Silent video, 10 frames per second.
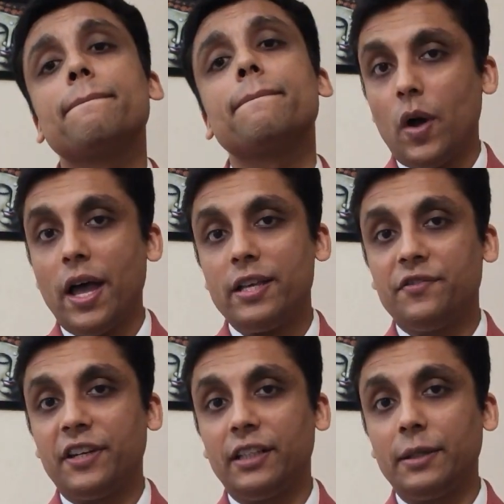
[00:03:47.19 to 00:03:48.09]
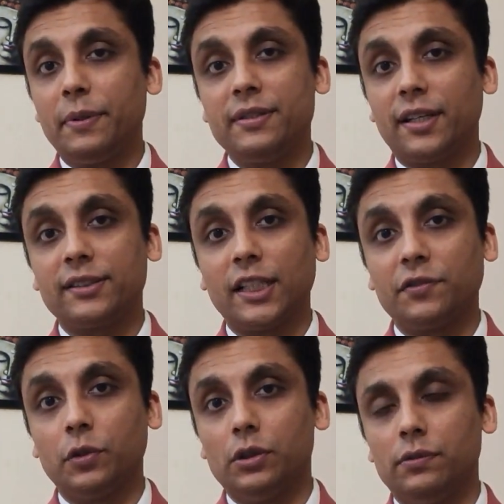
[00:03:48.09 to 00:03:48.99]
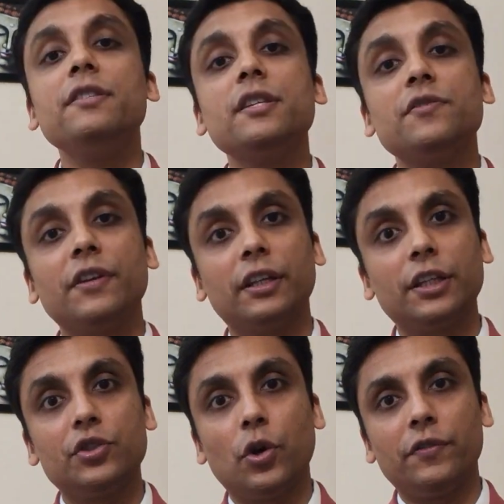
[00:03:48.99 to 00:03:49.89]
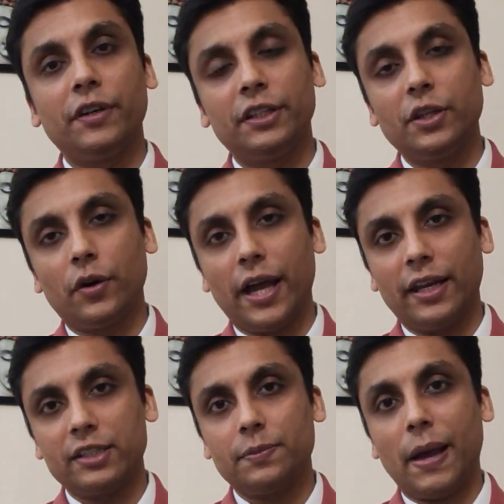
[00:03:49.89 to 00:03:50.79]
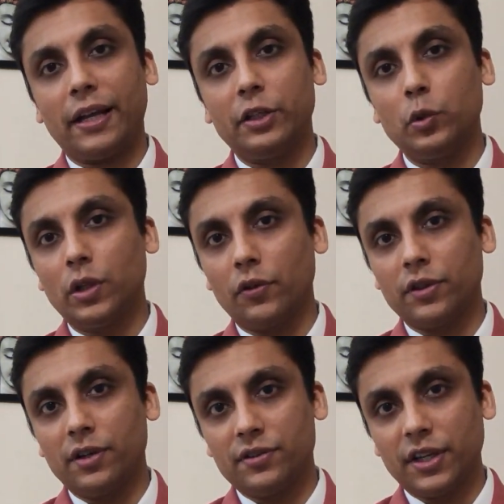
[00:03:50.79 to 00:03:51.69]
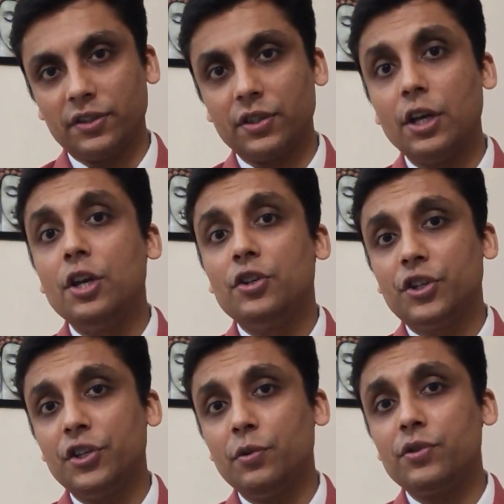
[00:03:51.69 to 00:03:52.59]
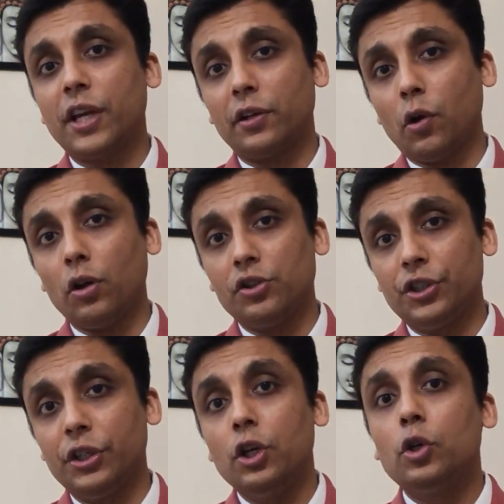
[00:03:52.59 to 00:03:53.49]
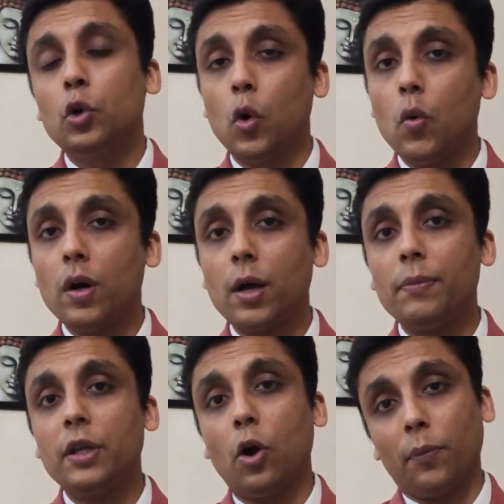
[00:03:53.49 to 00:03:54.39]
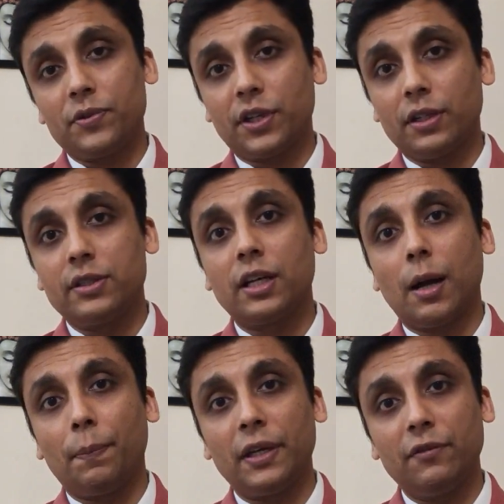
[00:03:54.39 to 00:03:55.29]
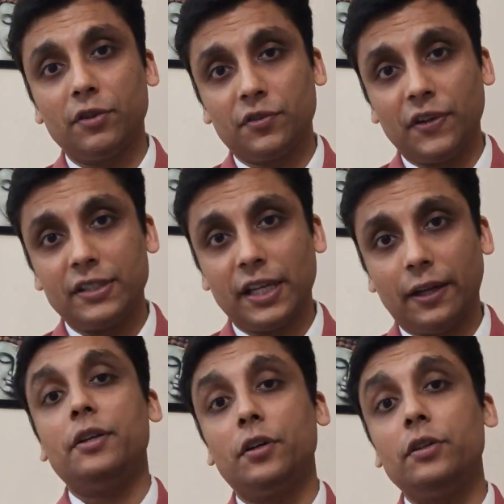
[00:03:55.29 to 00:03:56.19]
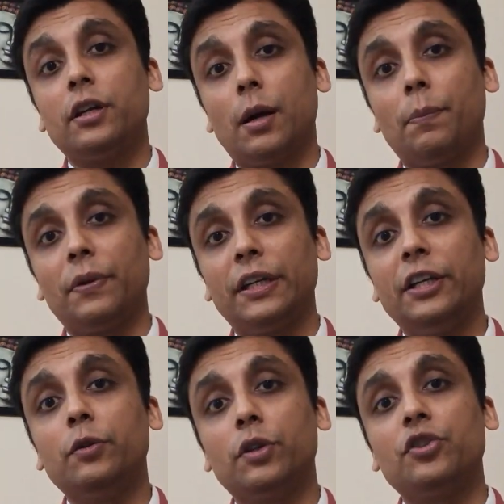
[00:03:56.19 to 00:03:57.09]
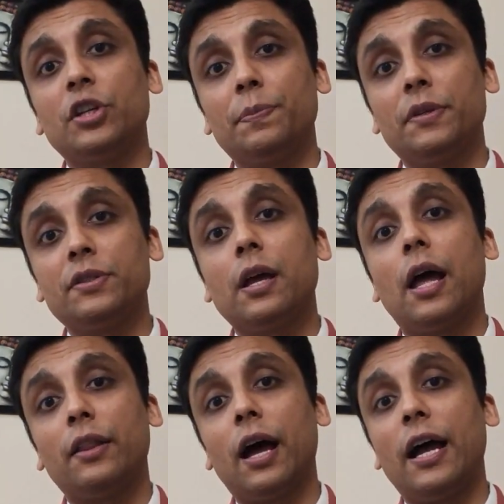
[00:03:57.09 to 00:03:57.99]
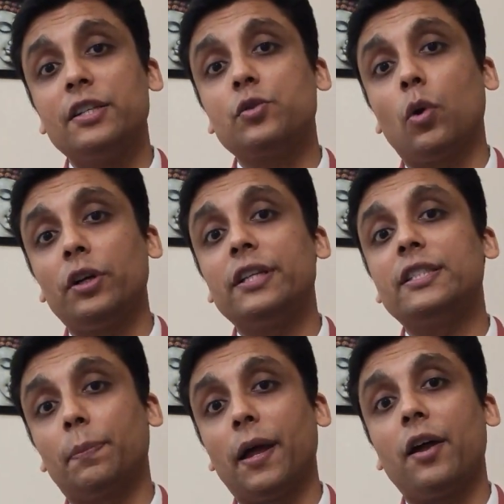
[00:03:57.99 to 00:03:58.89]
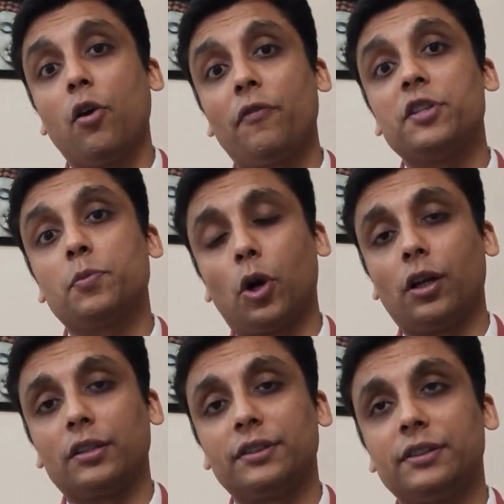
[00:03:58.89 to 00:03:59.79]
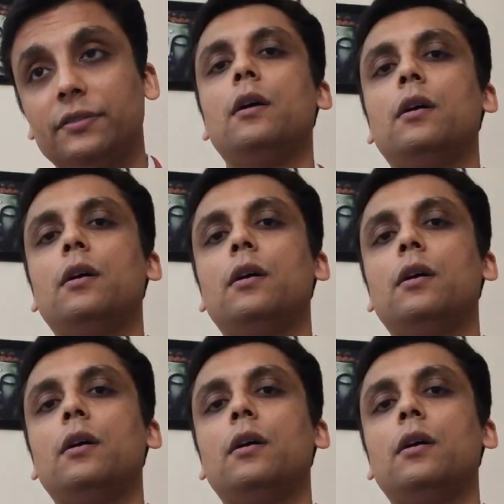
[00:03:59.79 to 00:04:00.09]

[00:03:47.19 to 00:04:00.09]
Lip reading: So why has Vinati been successful? Ever since Vinati joined Vinati Organics back in 2006, she used technology to overcome the obstacles the company was facing and turned the company into the cheapest and the highest quality supplier of its products.